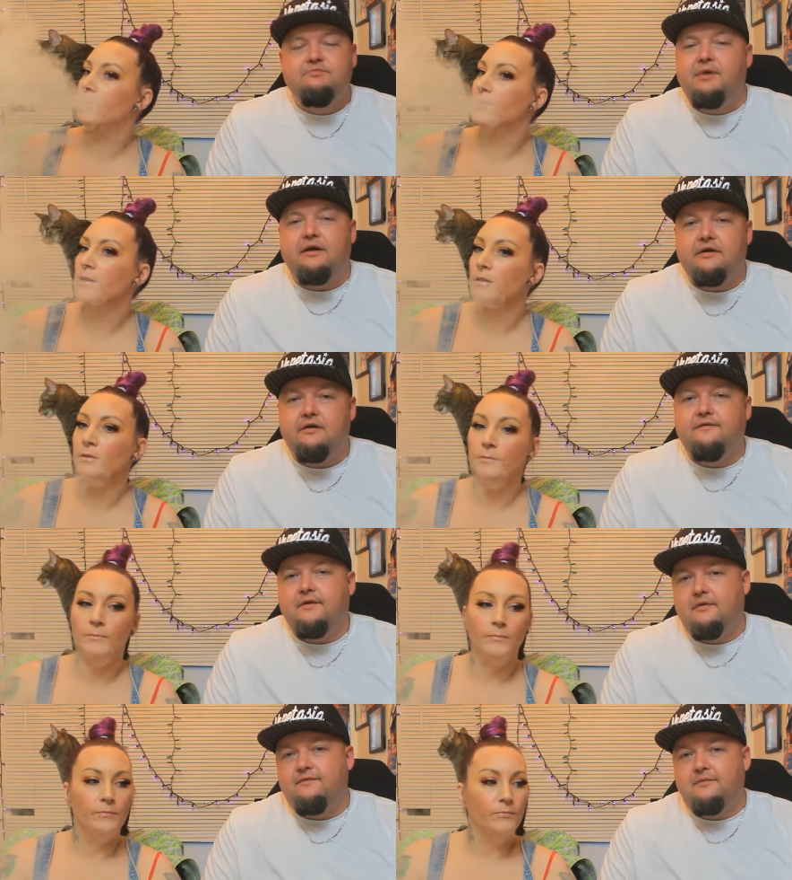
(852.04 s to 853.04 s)
Speaker 1: better. You know, if
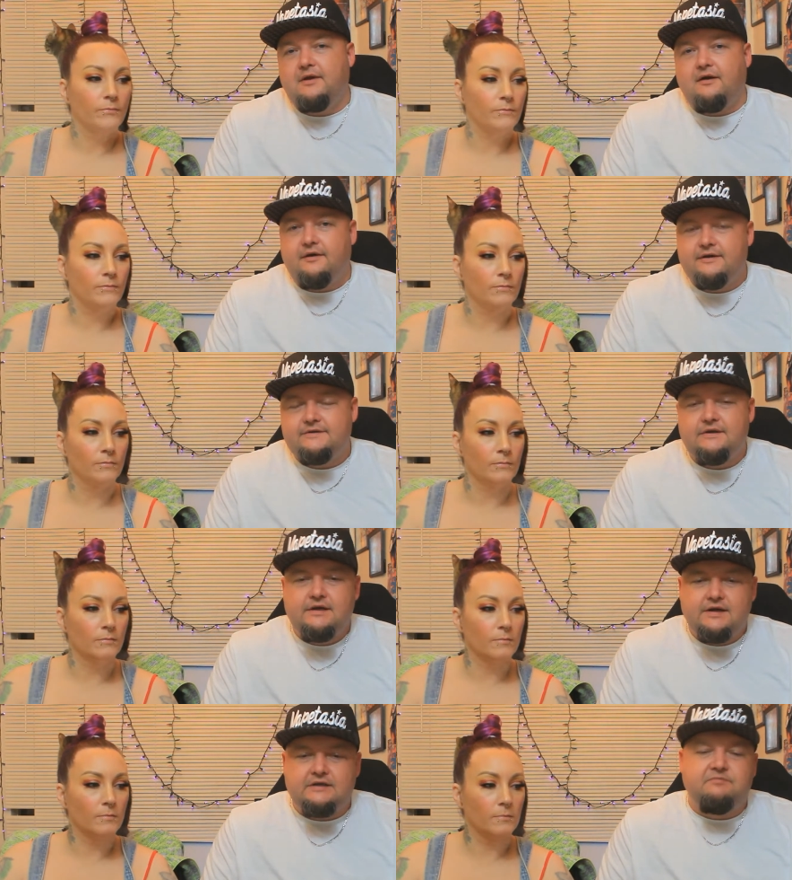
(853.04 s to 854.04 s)
I'm if I'm being honest,
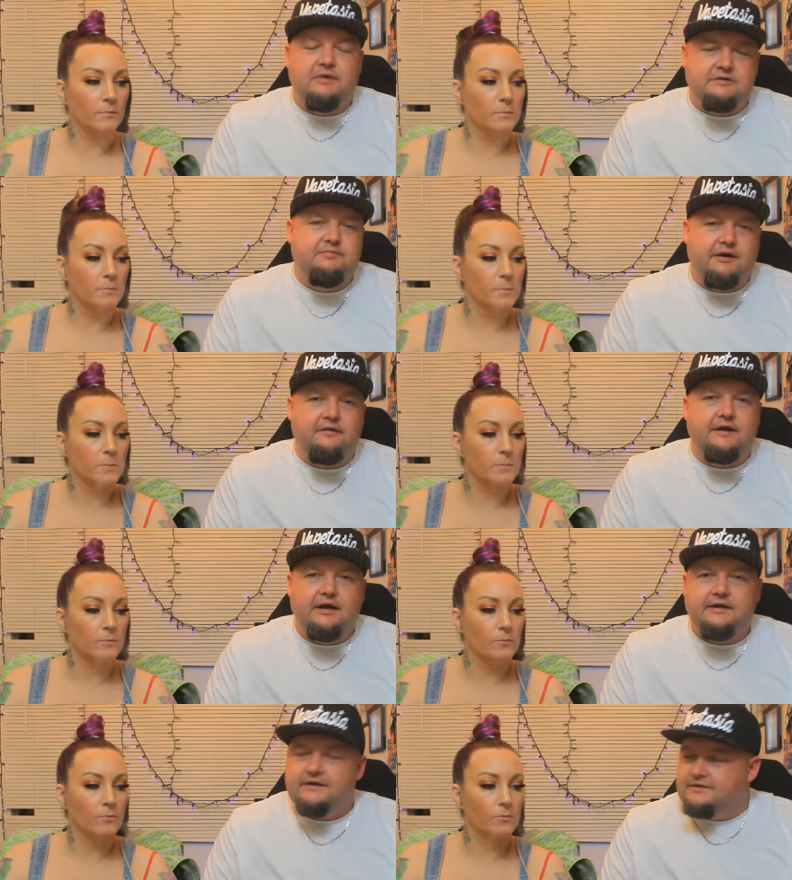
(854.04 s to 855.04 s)
it's much better than I
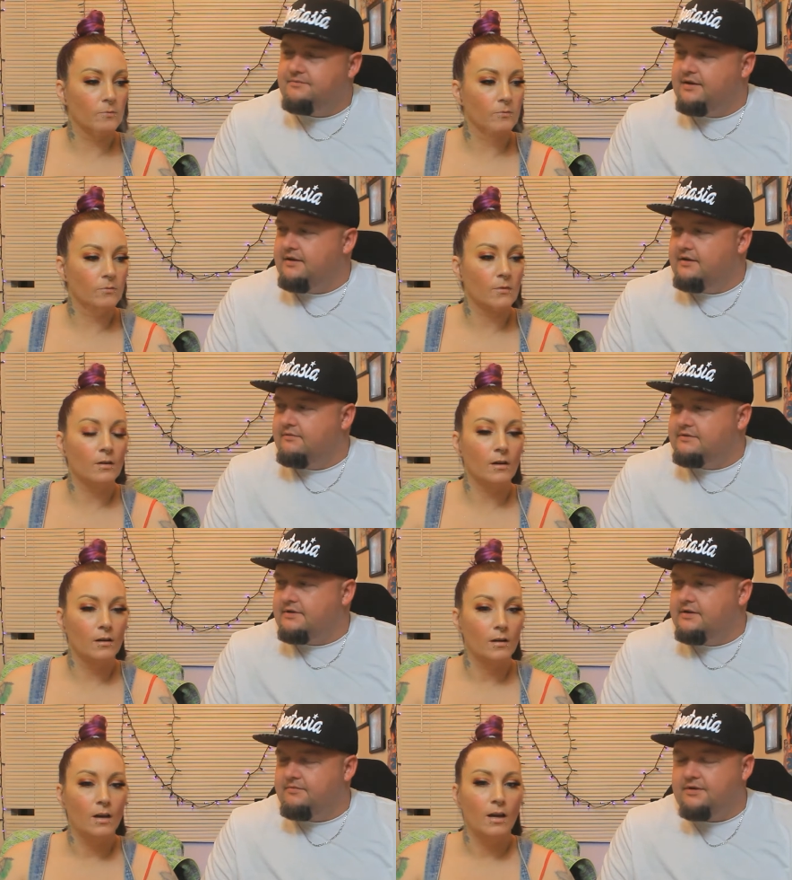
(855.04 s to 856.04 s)
anticipated it was
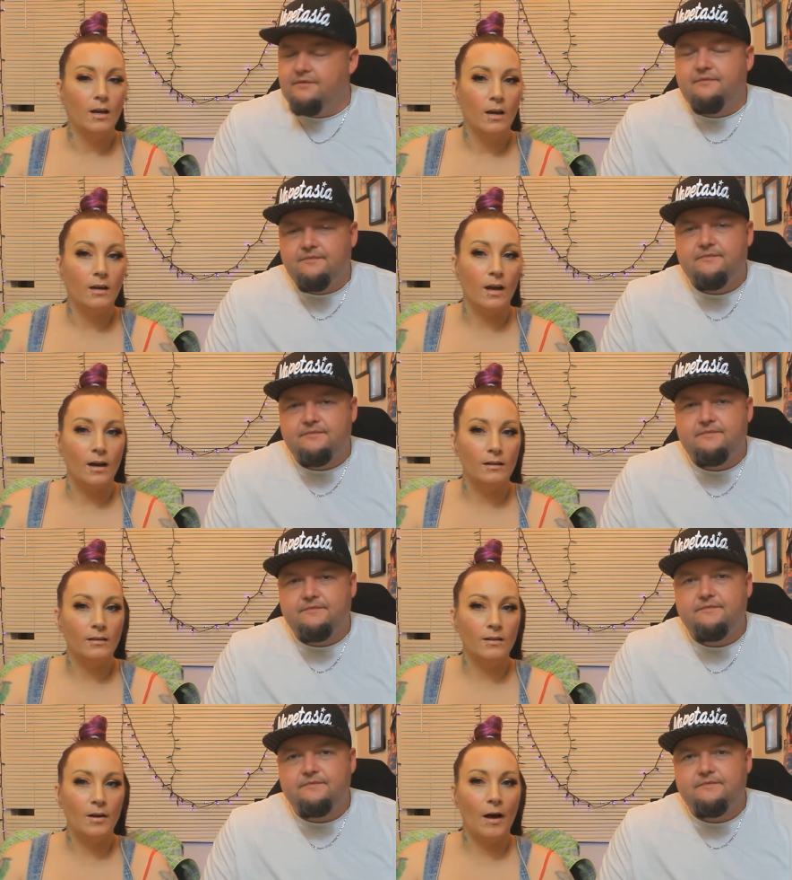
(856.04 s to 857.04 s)
gonna be.
Speaker 2: Yeah,
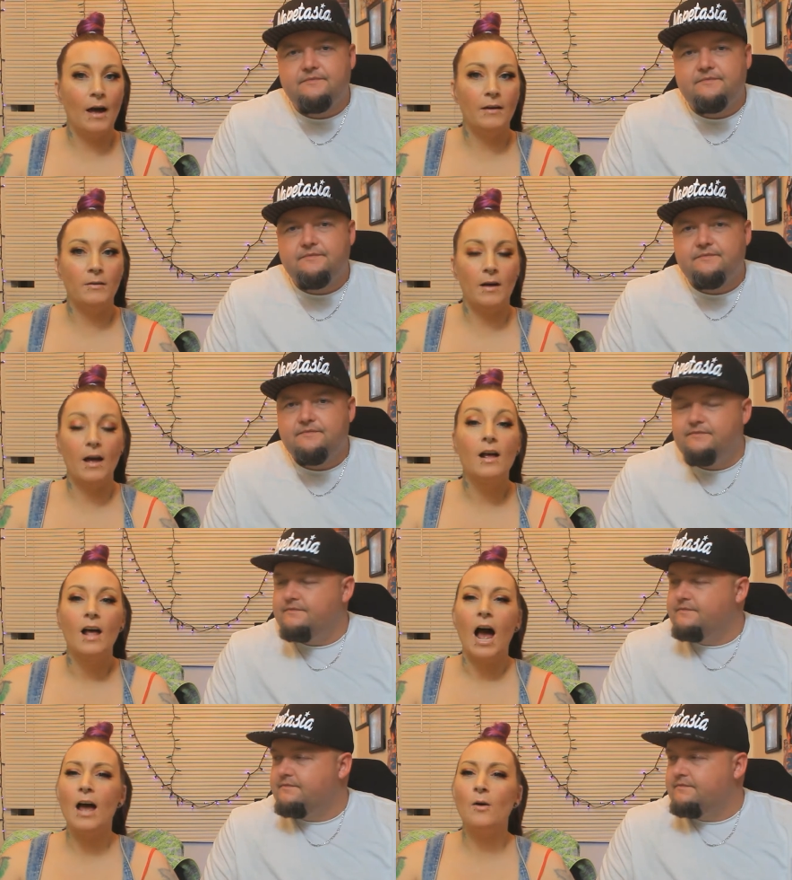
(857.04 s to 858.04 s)
I
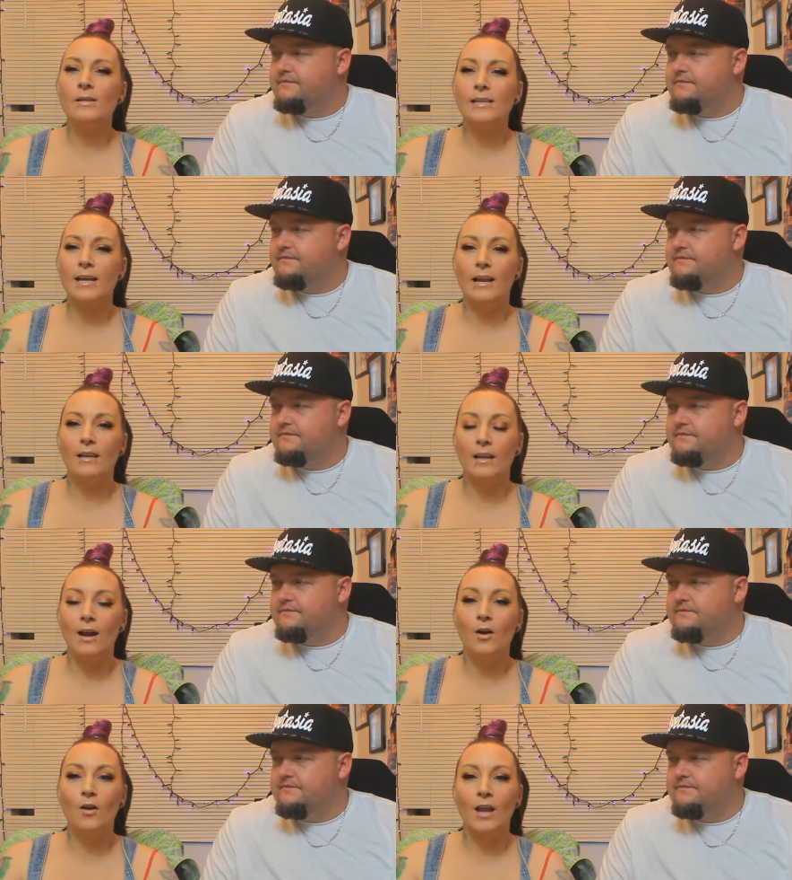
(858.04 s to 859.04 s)
I always get a
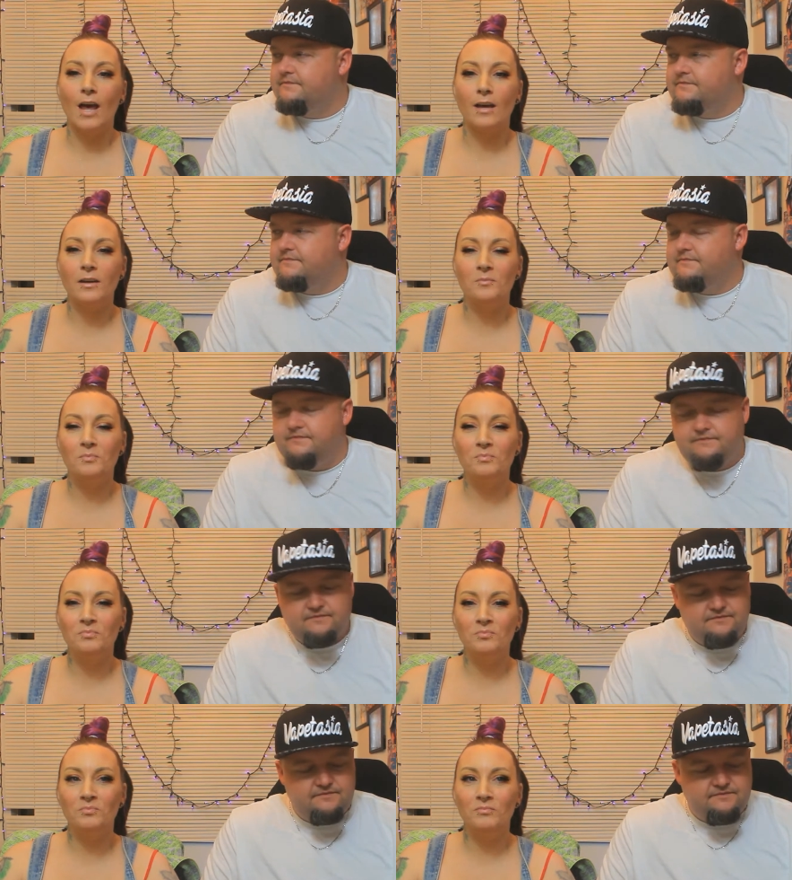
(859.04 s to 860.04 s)
little like
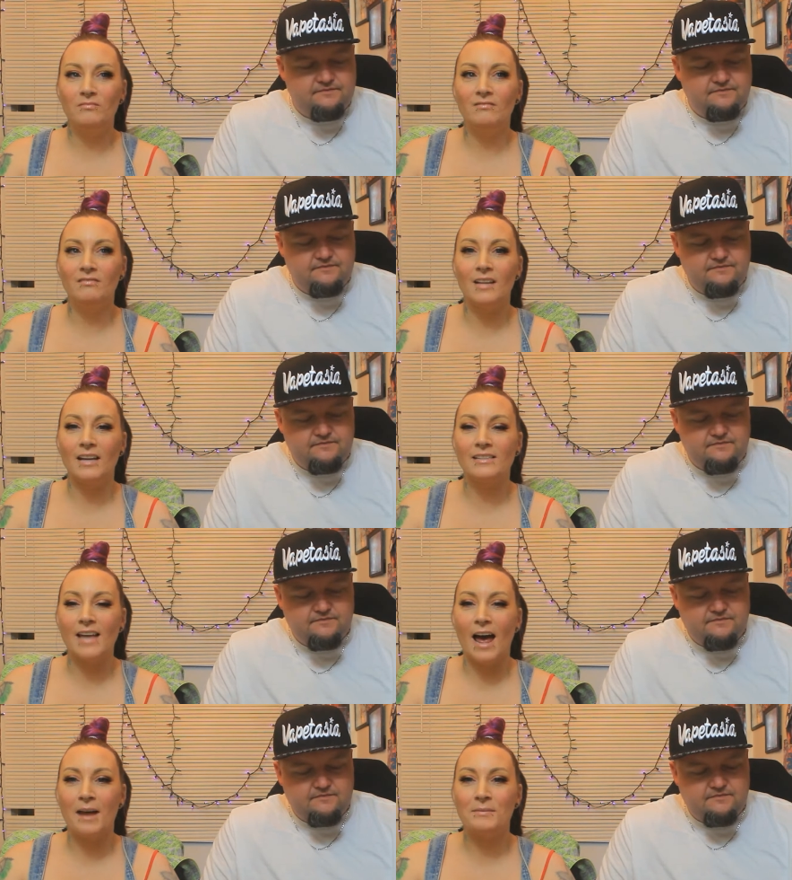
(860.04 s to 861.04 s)
mm, like
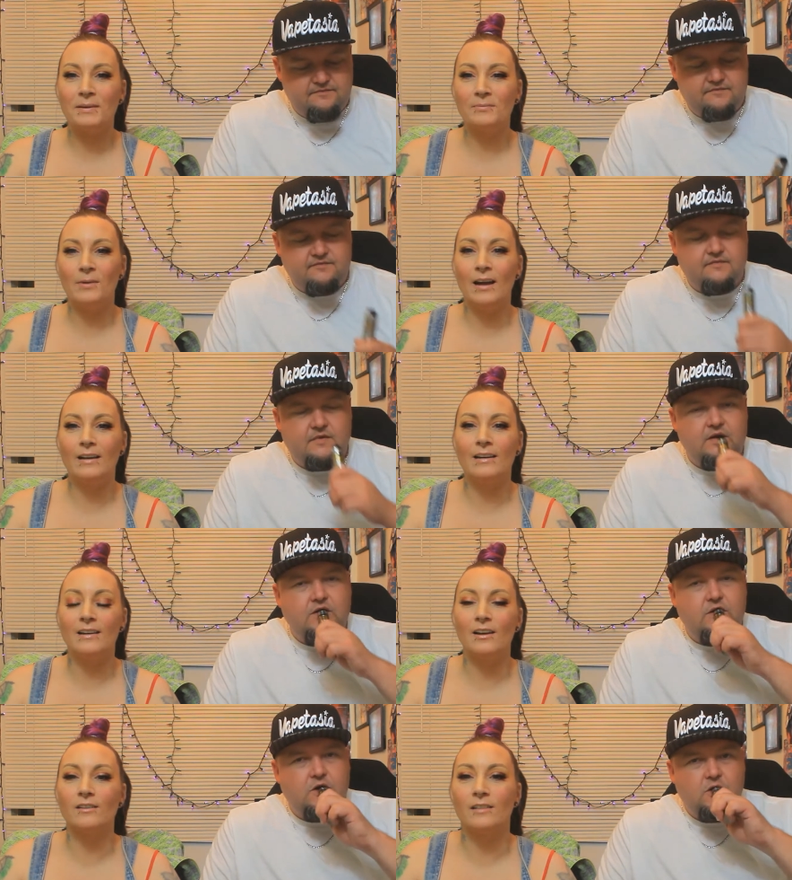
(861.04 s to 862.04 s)
sad when
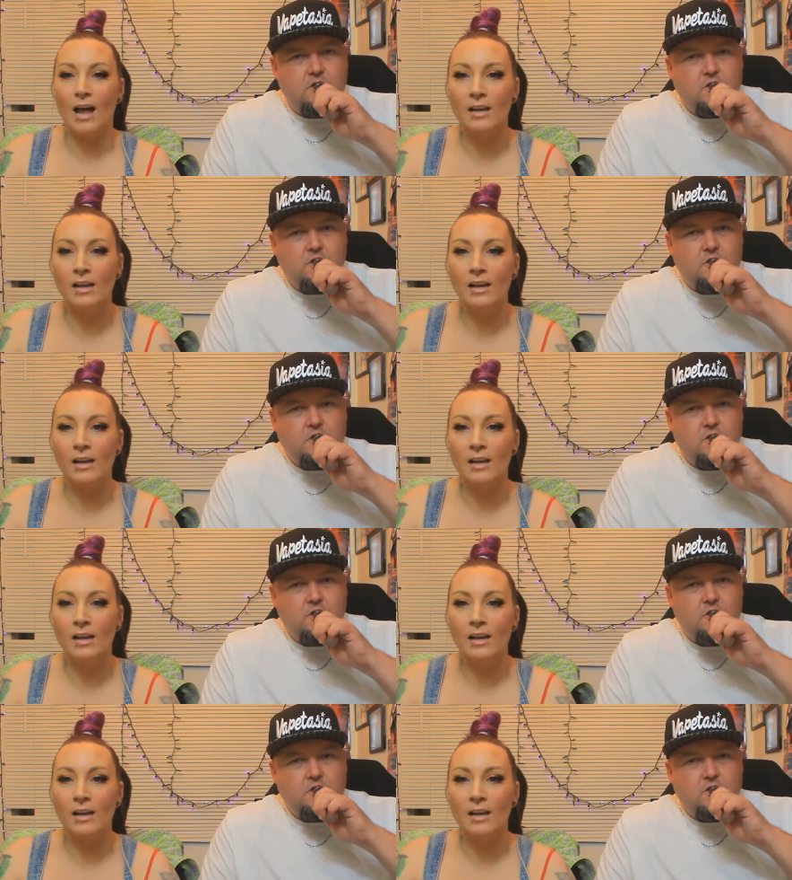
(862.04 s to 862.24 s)
I